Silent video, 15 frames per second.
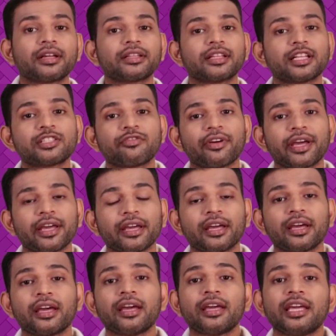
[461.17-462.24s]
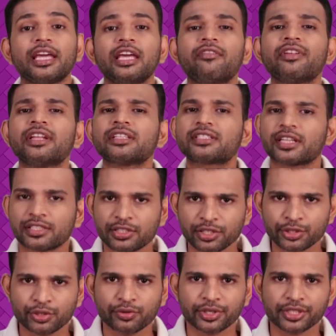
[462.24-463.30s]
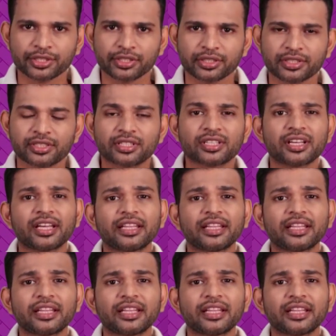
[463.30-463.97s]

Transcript: That's why, even in such situations,